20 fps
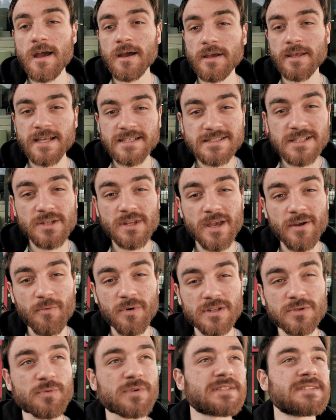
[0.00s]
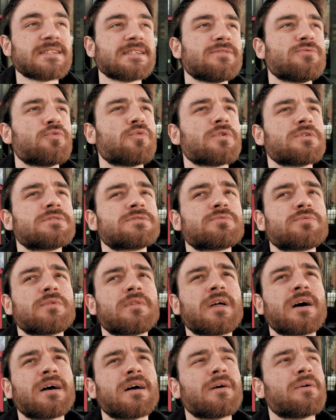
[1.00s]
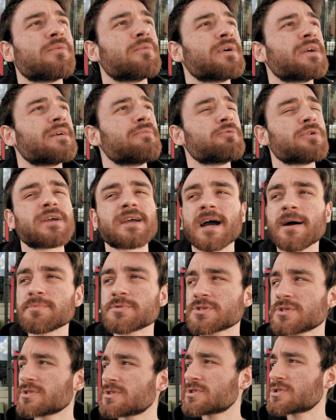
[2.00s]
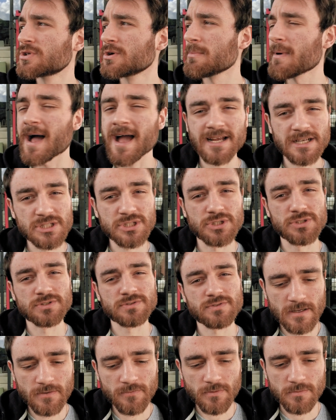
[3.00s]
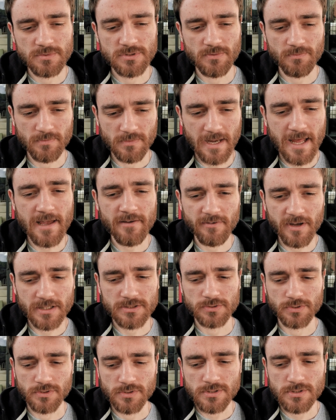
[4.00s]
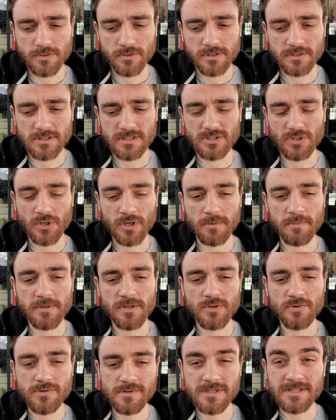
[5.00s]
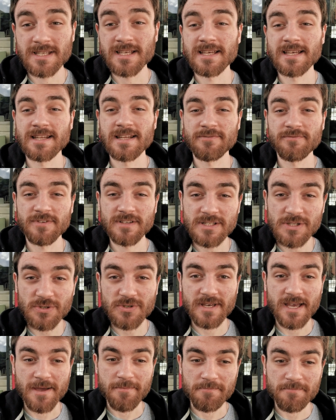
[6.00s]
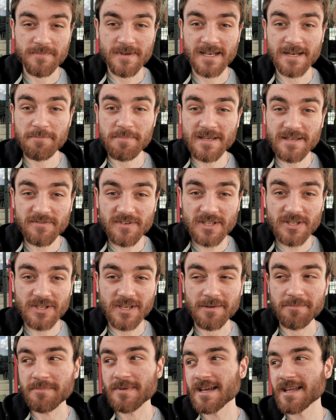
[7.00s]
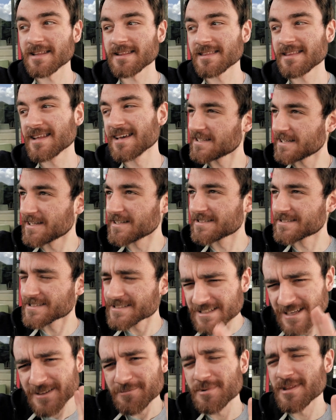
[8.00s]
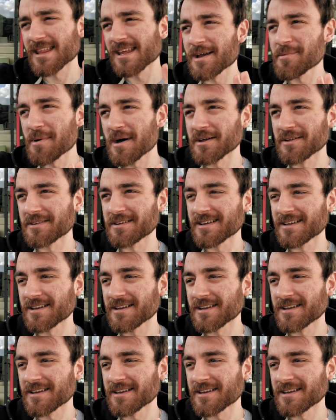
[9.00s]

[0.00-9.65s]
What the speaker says: Yesterday what we did was we captured some actions from some live actors which is gonna be used in a video game, in a big video game, and just let me think about it.